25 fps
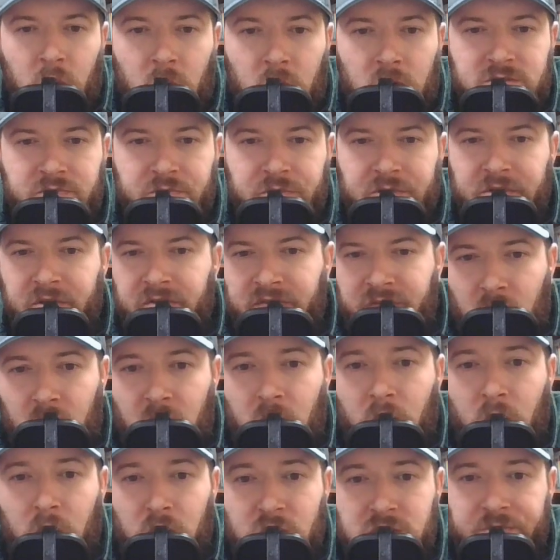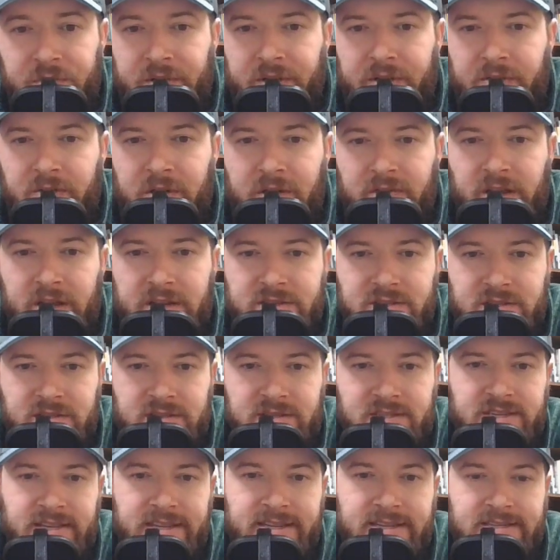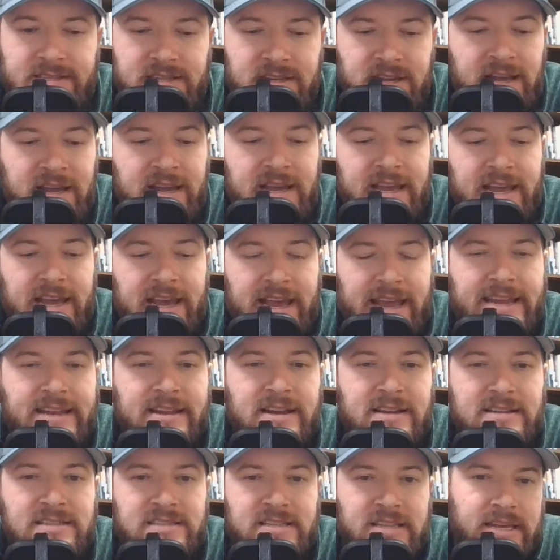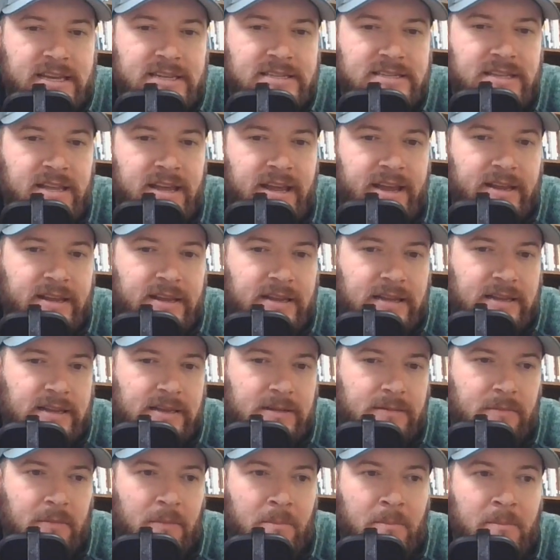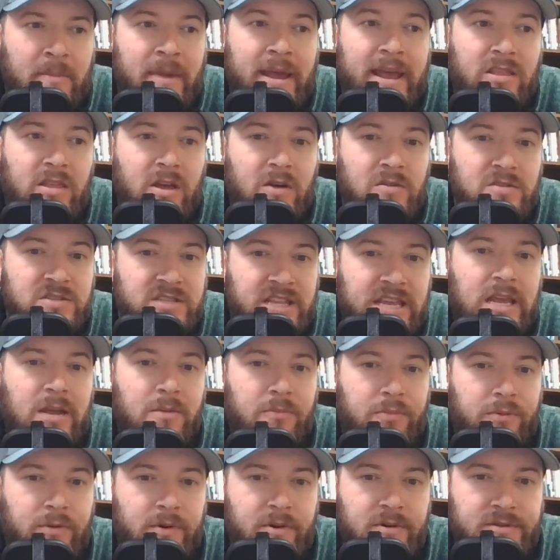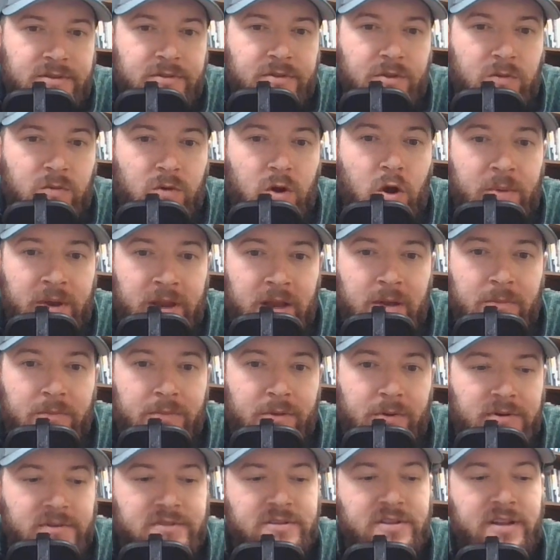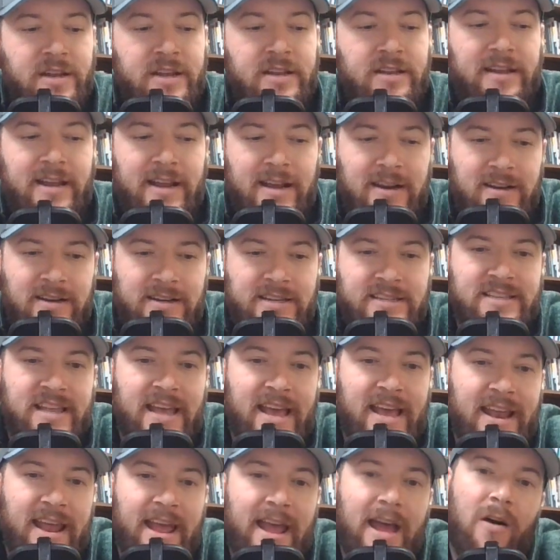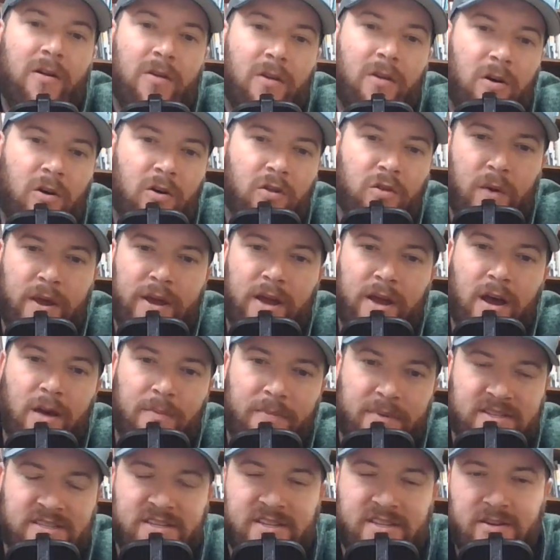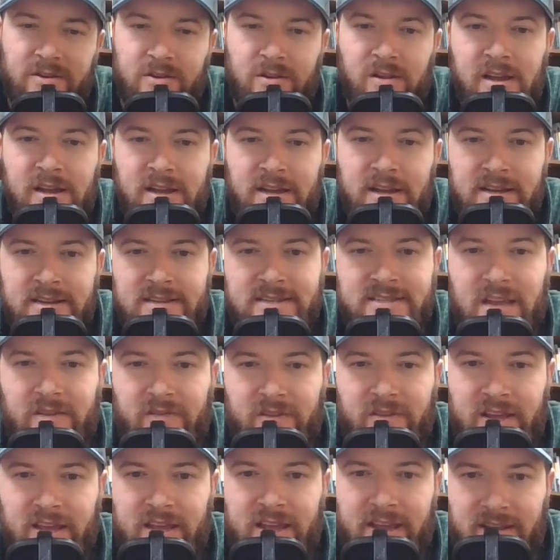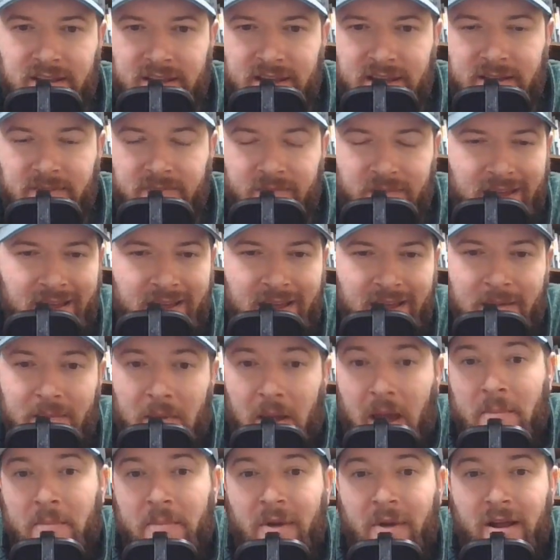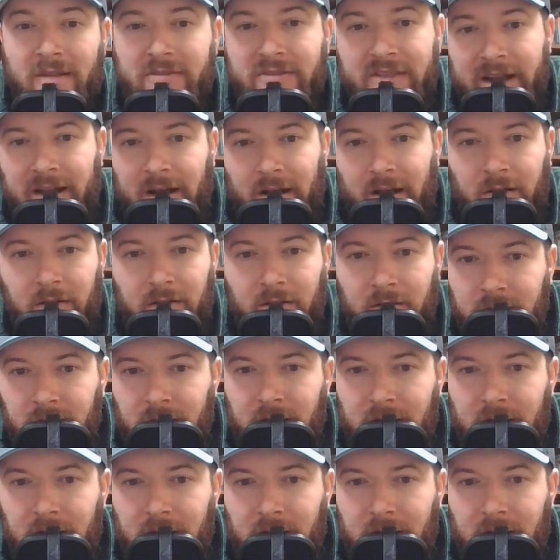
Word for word: horsemen, the four horsemen in Revelation 6. He does things like make those the emperors, the Roman emperors, and carries that out all the way up until 70 AD. I'm not there,